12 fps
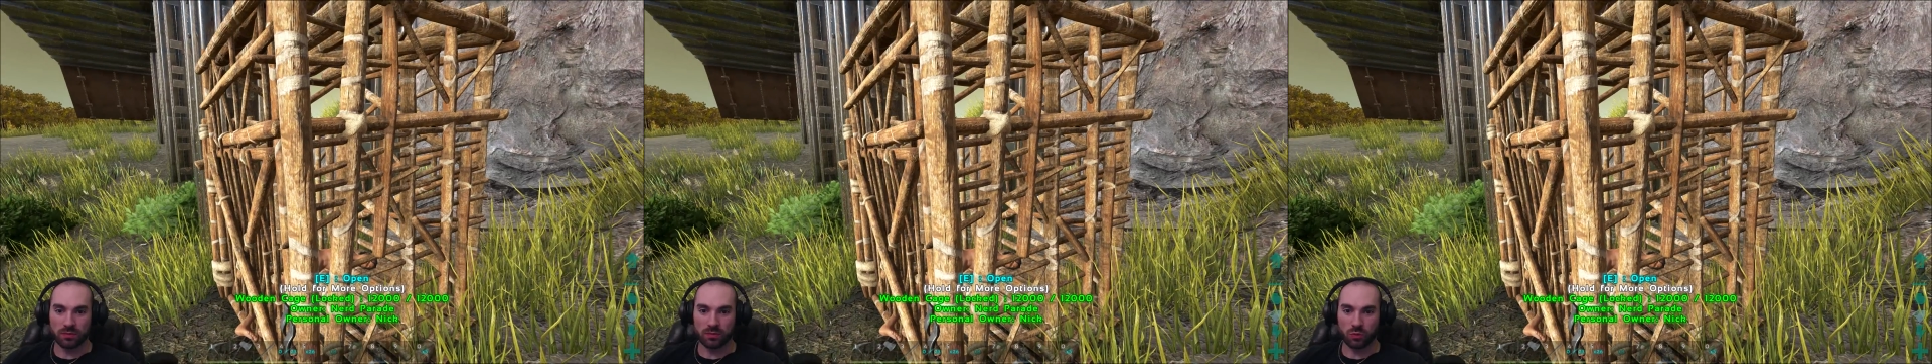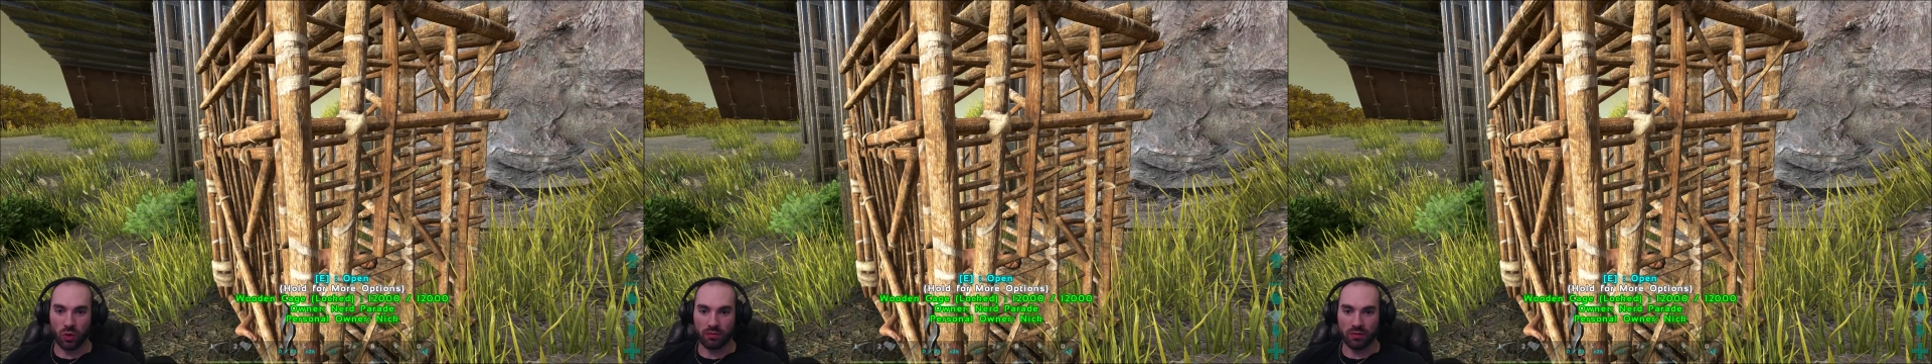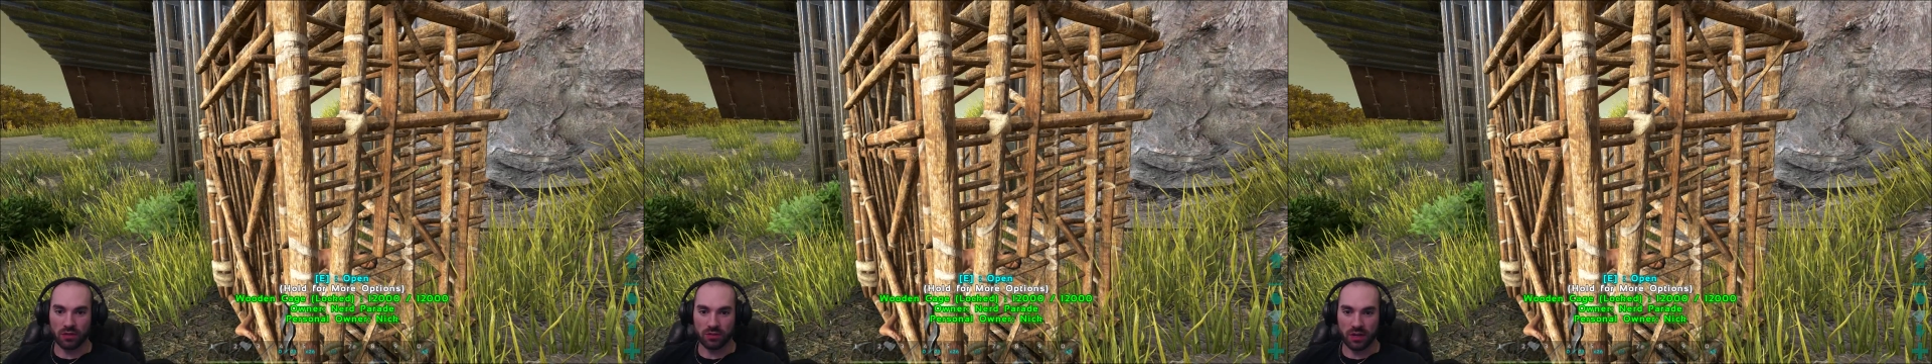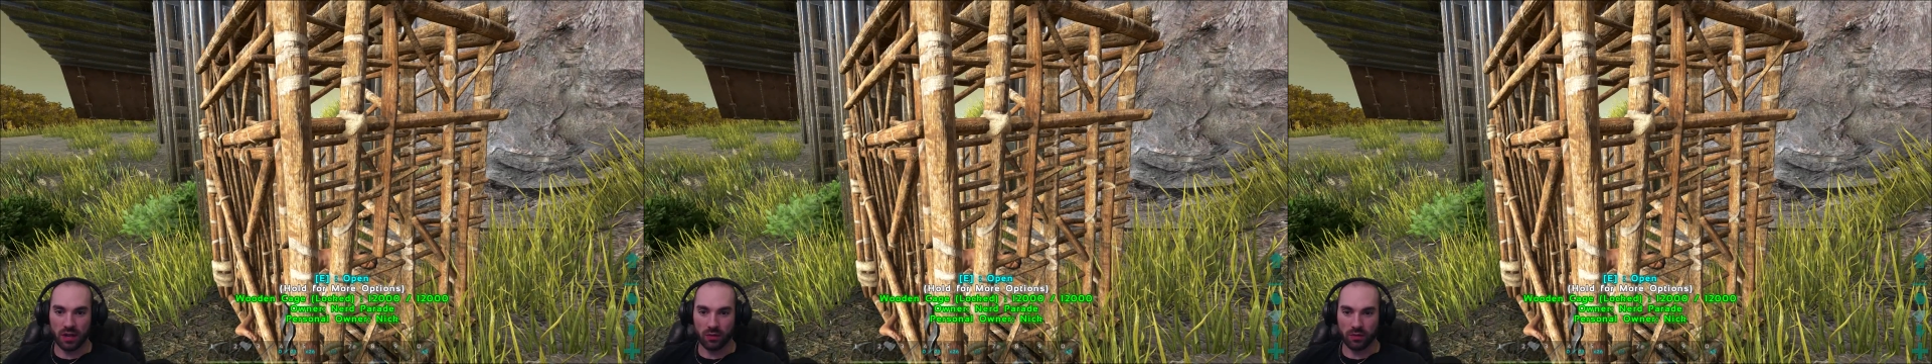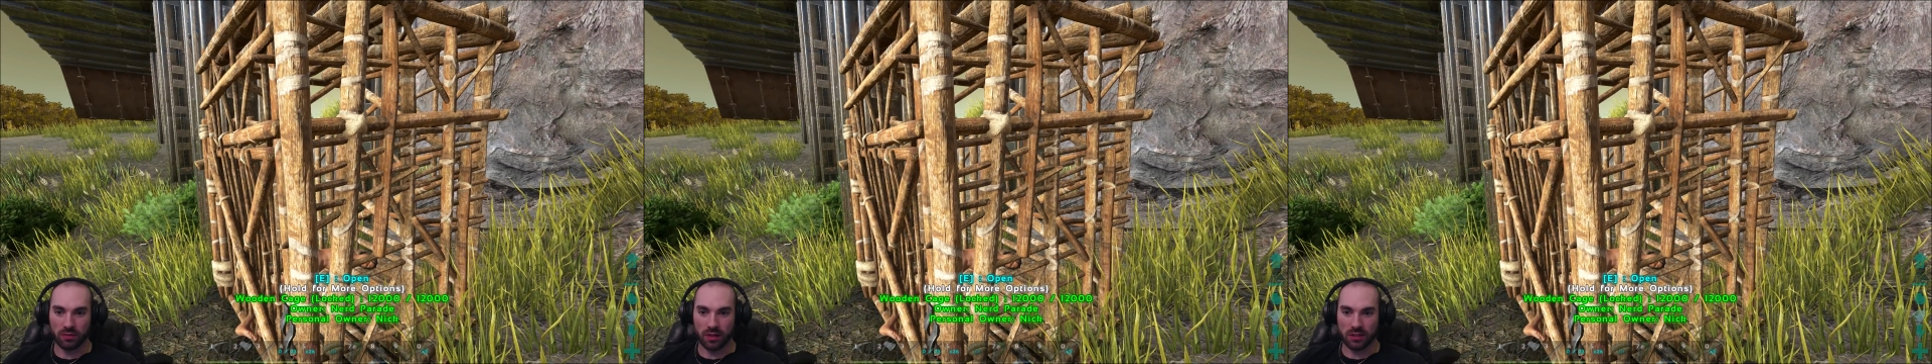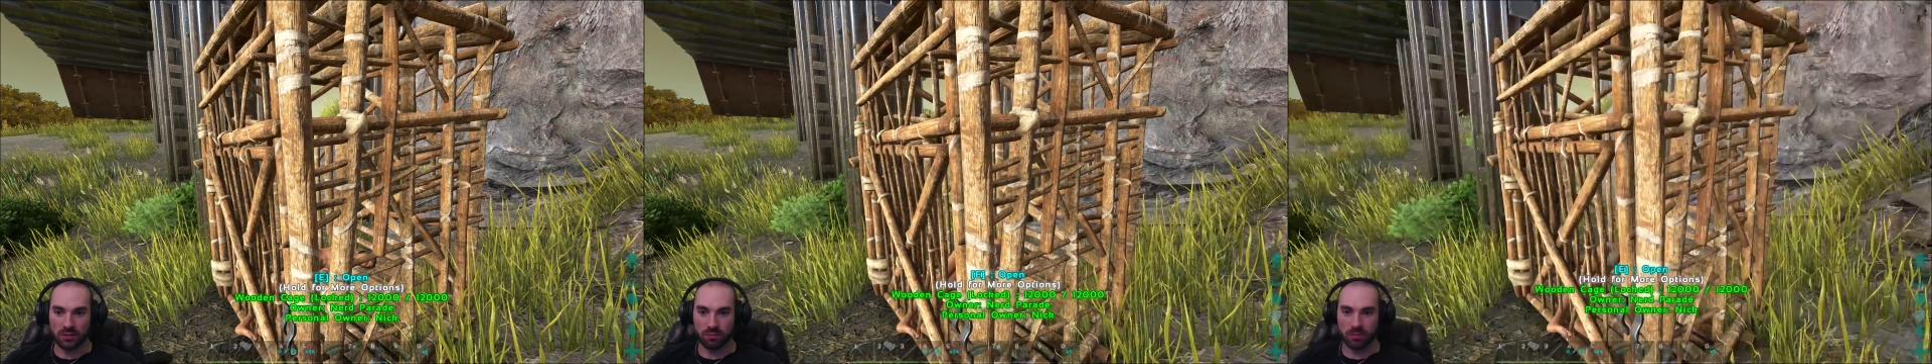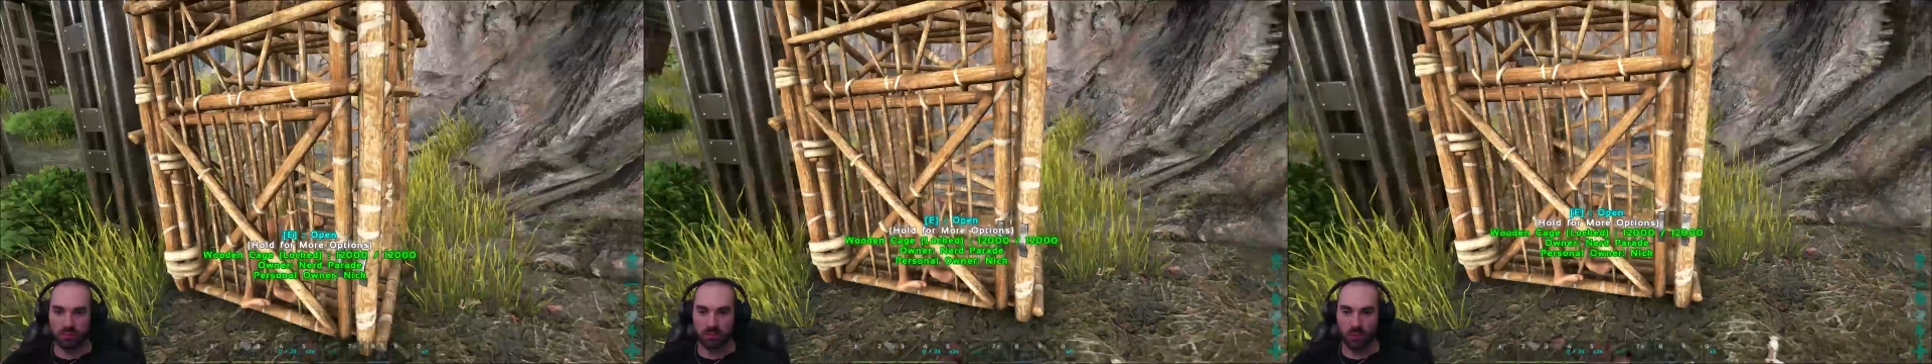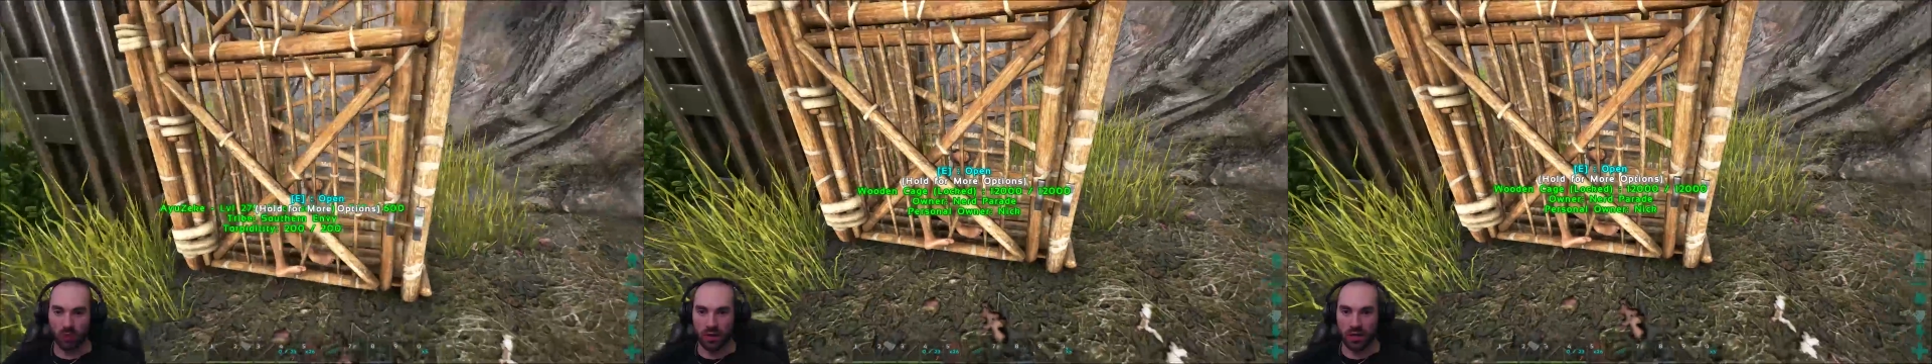12,000 health? That's more than I